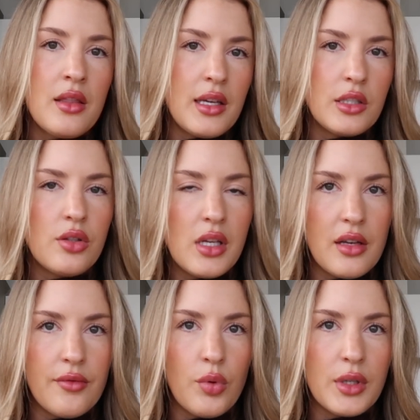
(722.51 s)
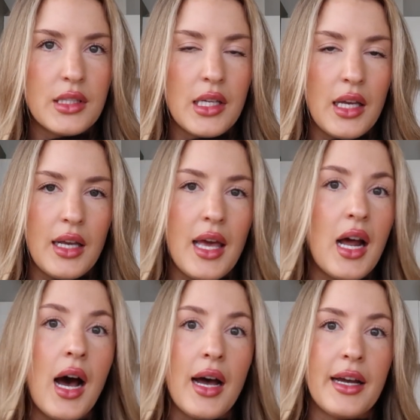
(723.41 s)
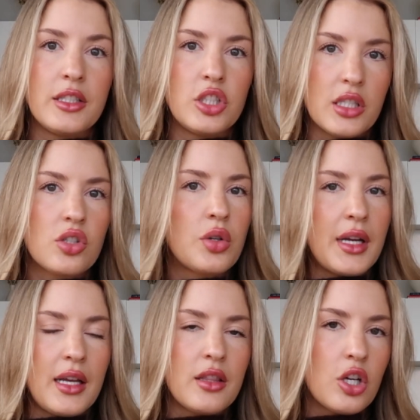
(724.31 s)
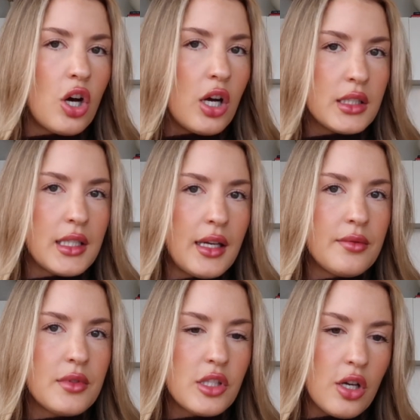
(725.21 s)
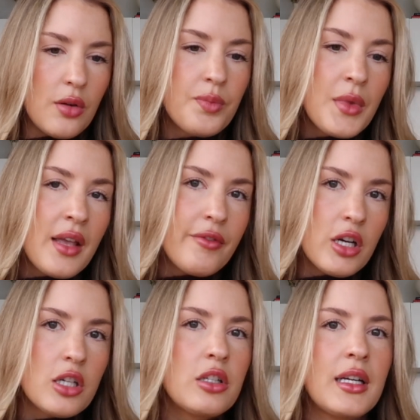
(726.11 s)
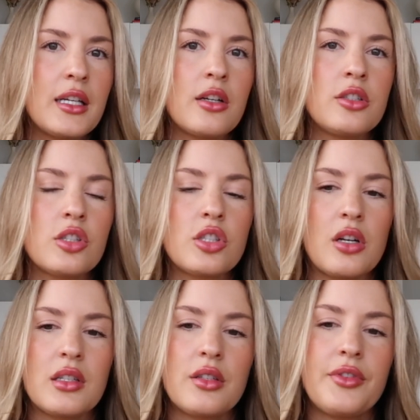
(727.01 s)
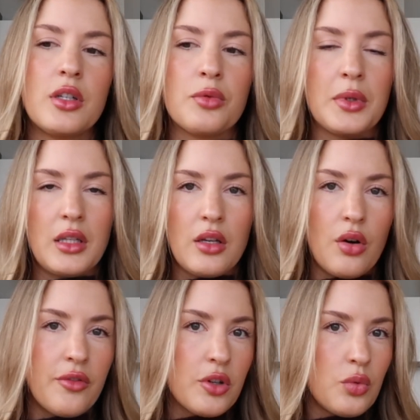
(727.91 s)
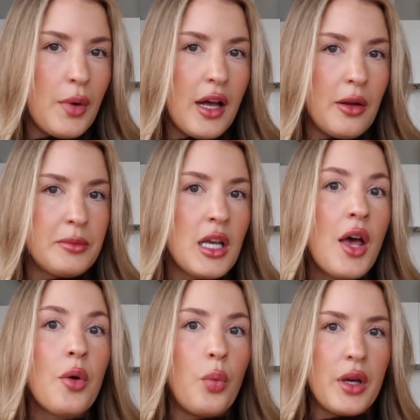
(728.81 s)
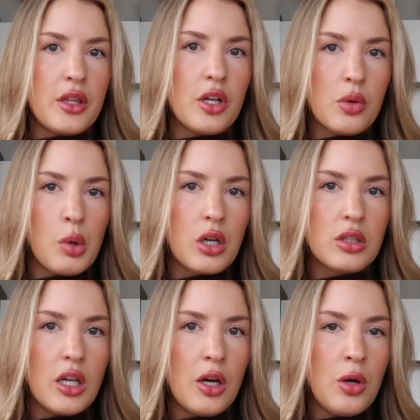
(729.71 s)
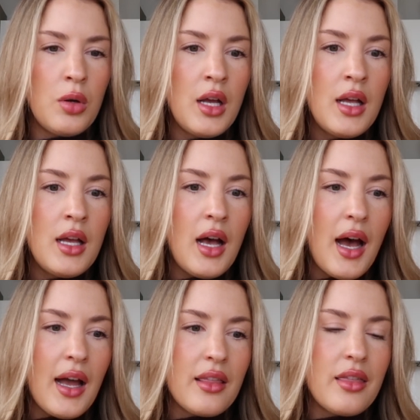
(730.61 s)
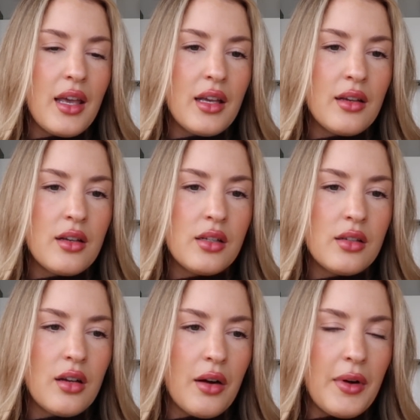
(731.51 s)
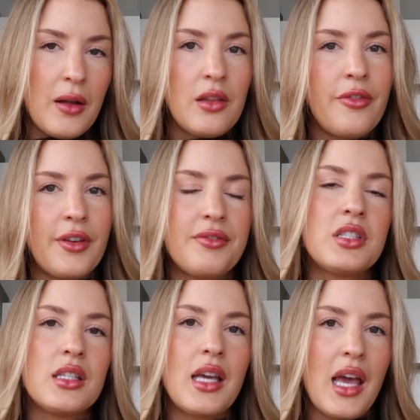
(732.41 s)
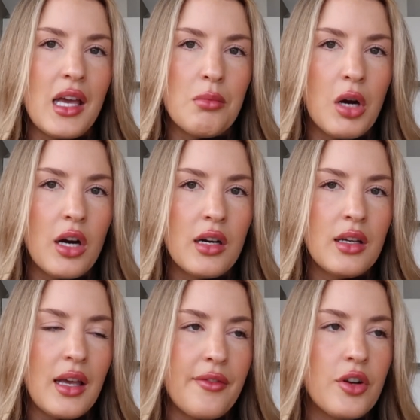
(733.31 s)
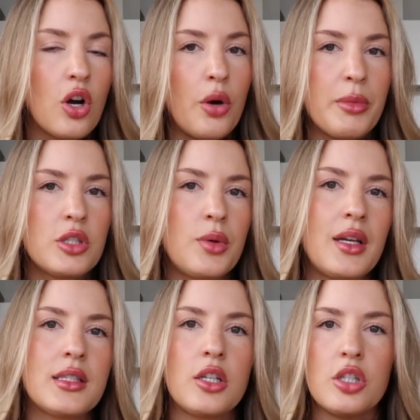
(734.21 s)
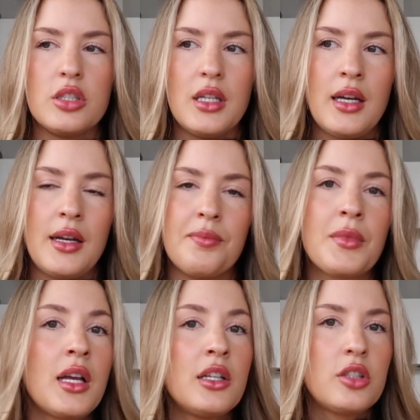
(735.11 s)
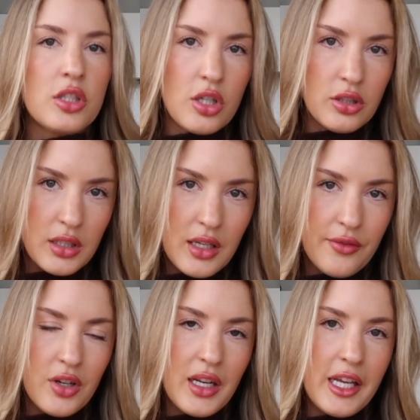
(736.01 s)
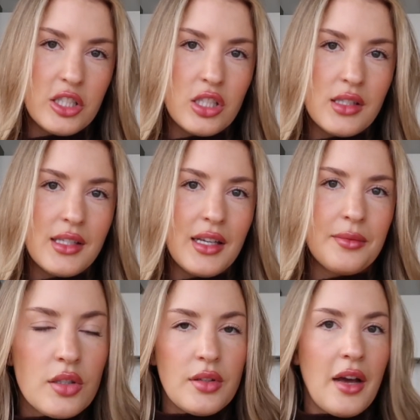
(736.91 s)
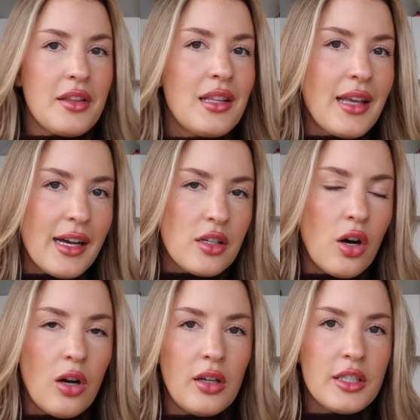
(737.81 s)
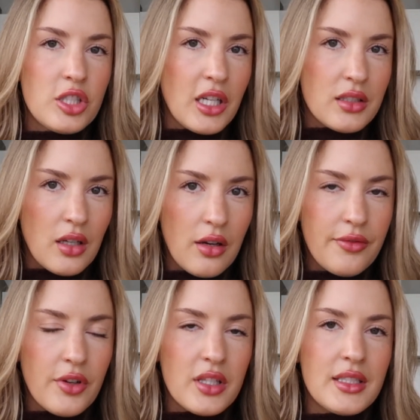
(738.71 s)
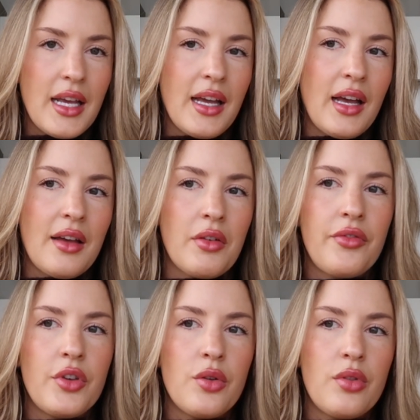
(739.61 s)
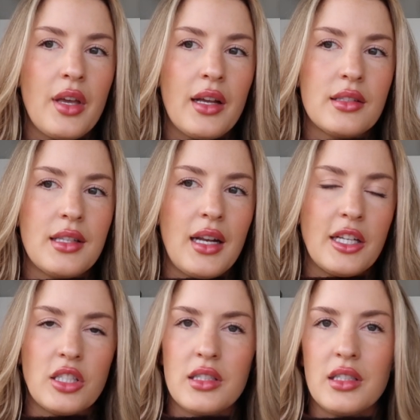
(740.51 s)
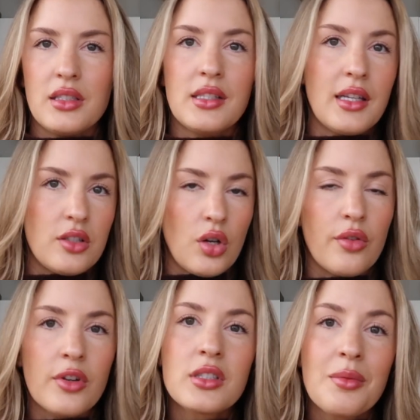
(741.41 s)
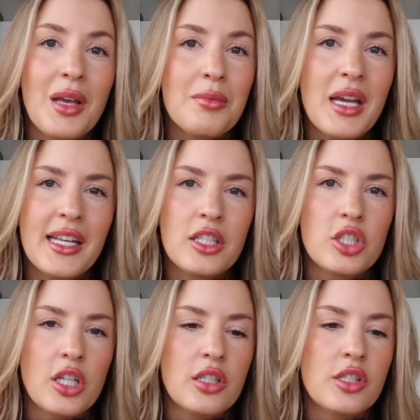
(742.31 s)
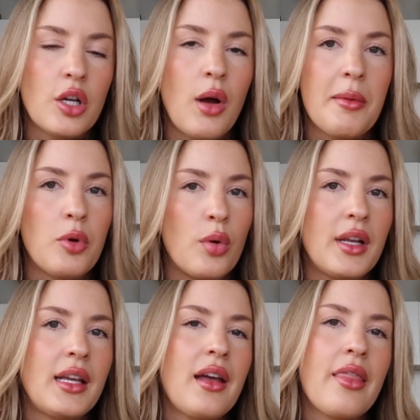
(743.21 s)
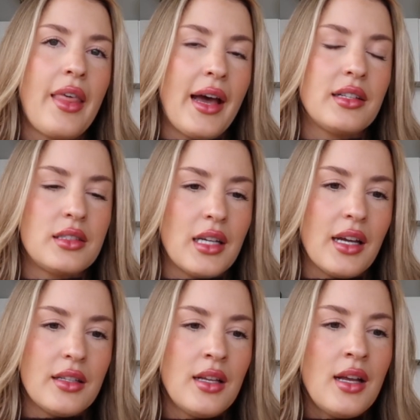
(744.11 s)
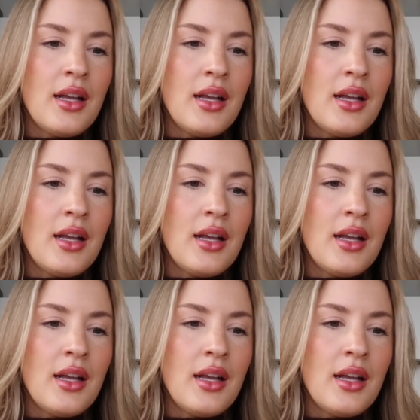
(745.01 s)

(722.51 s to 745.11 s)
They do the invoicing, and I just create the content. So if you're a creator and you're starting to feel really overwhelmed with your workload, I think around the 50K mark, if you're open to it, is a good time to start looking for an agency. So now that that call is checked off for the day, I have a few things that I just need to send over to my manager, so I'm going to get that done.